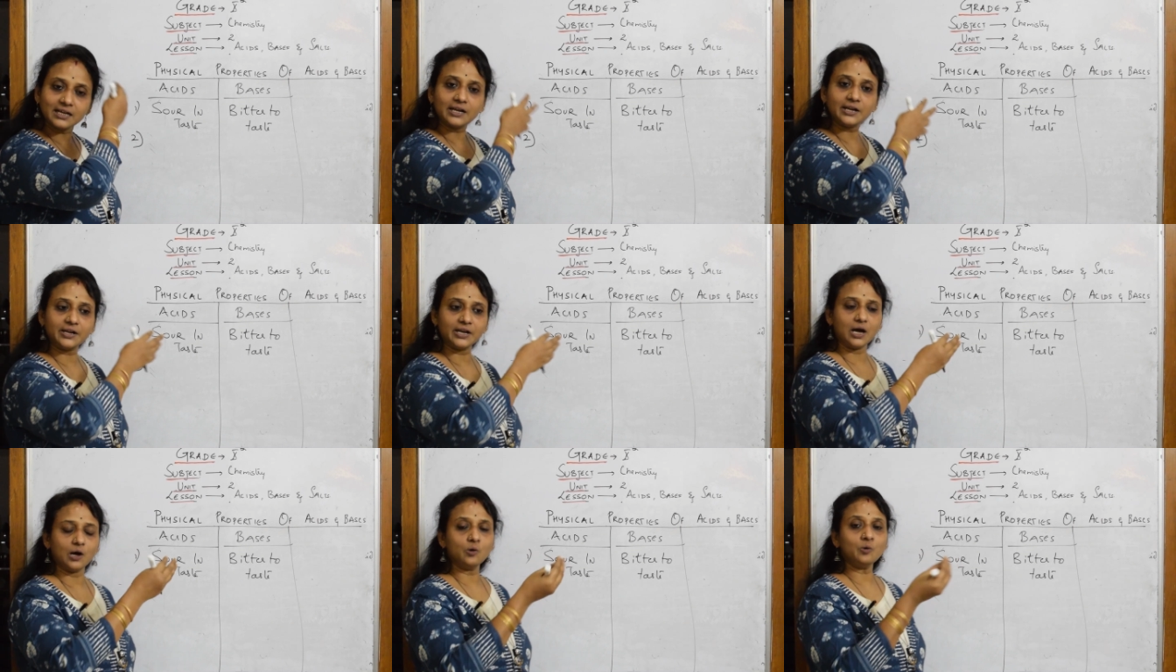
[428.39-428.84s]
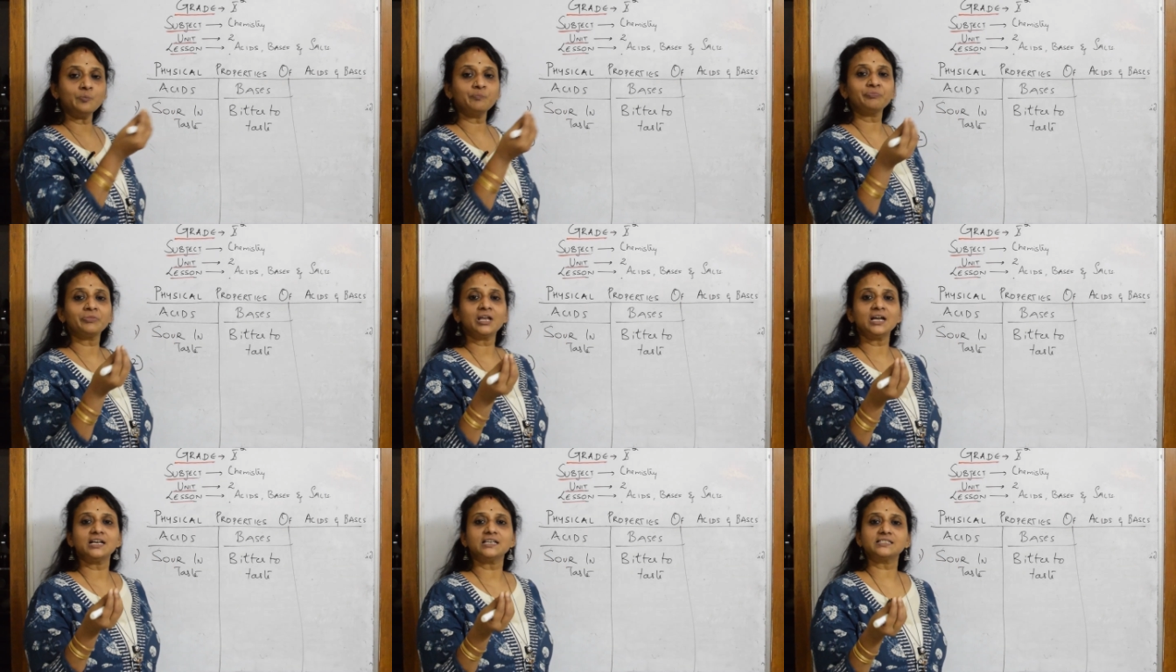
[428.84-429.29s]
Now,
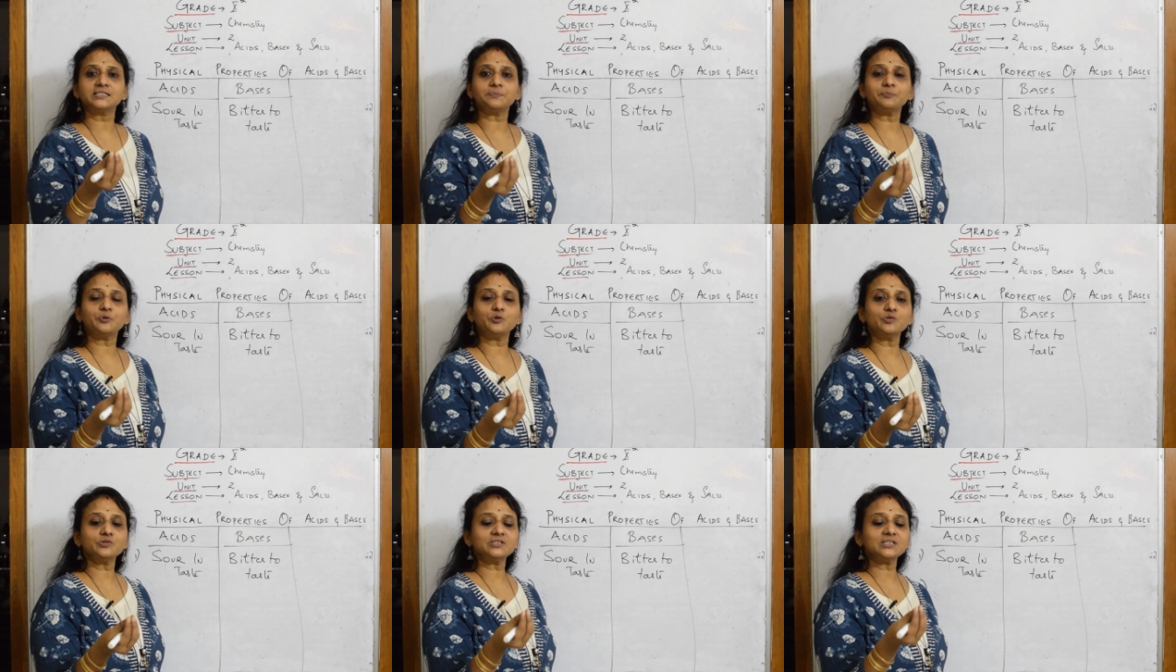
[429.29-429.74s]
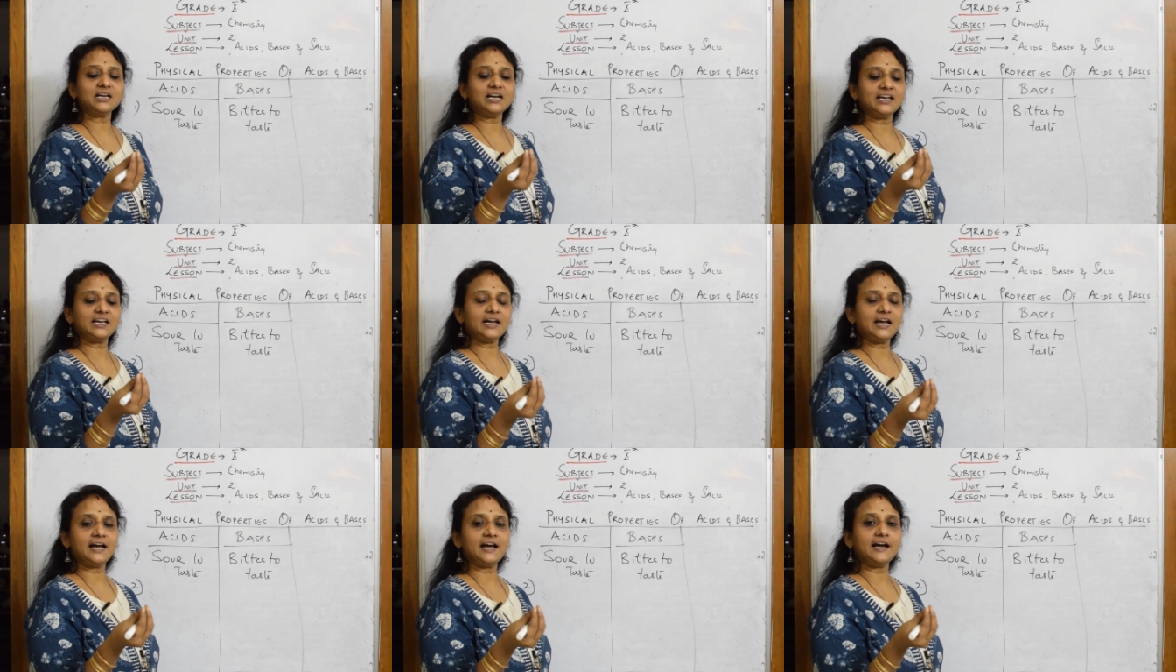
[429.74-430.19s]
suppose I
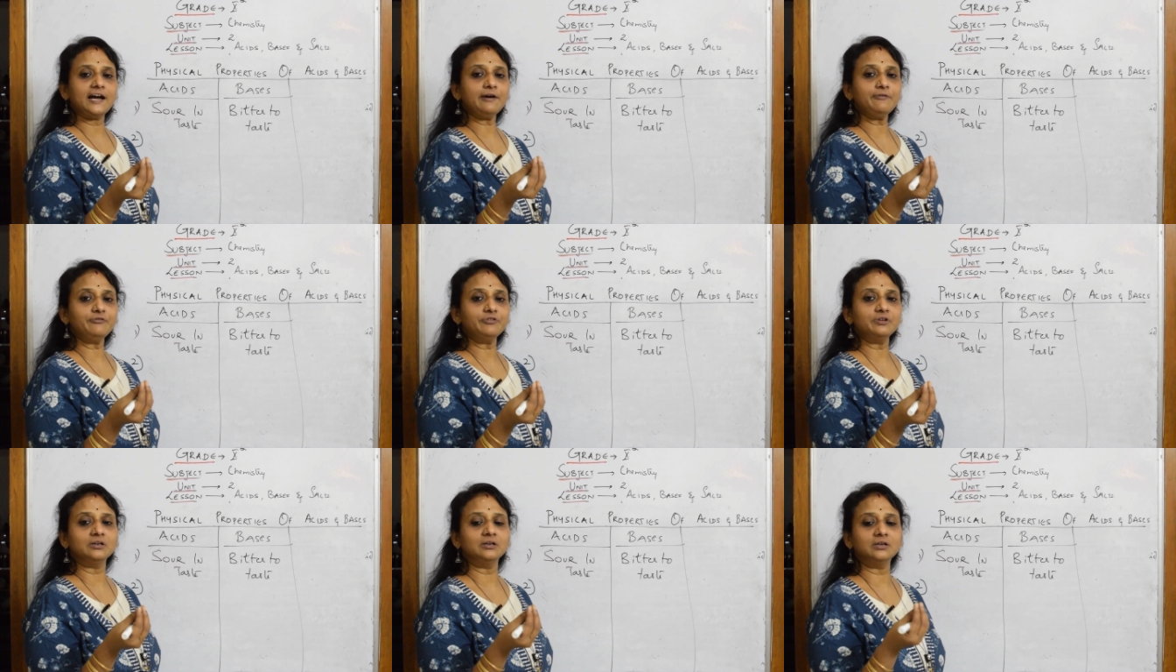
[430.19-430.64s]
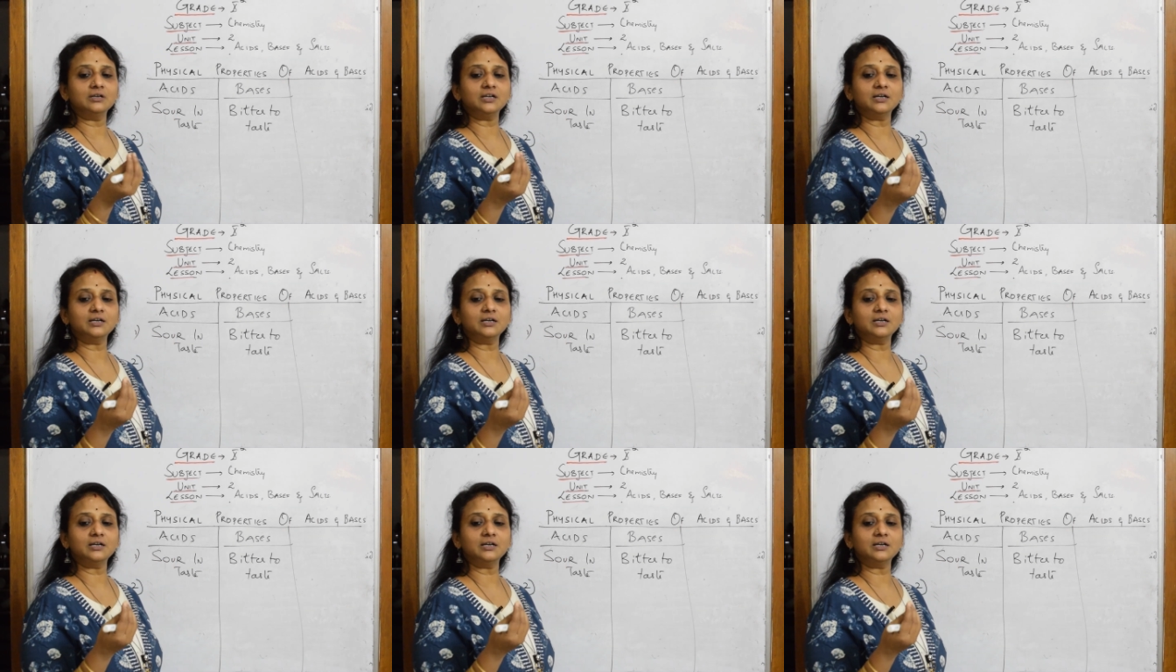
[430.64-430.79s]
have